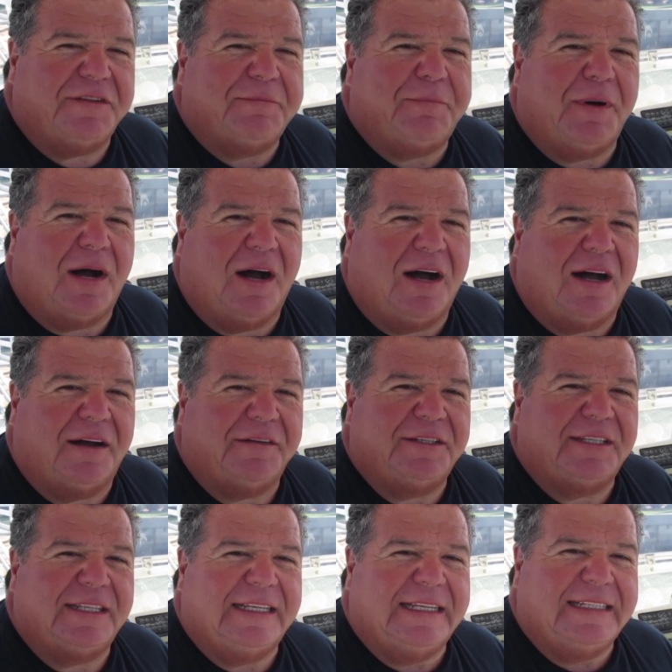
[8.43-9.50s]
to Baja
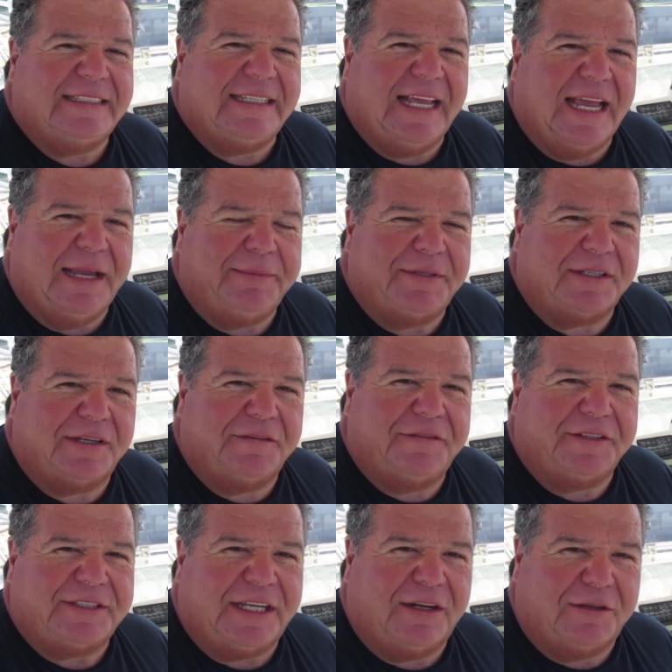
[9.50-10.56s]
to the East Cape to go
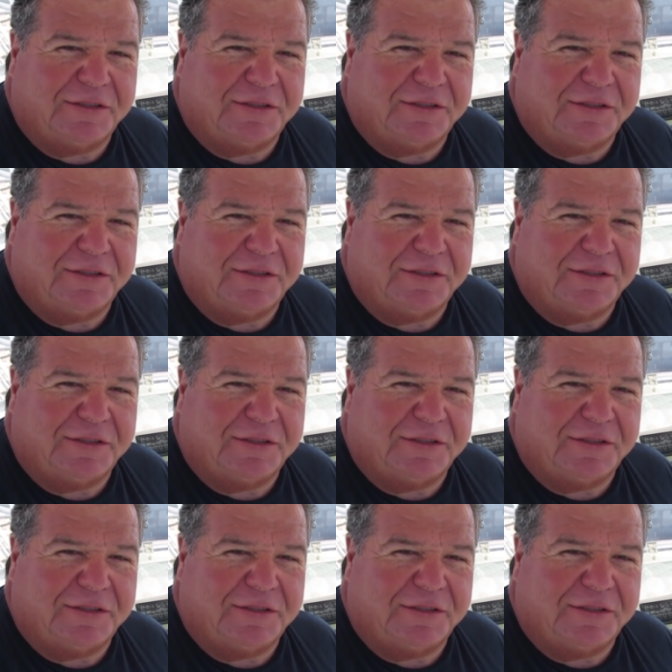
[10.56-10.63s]
fish at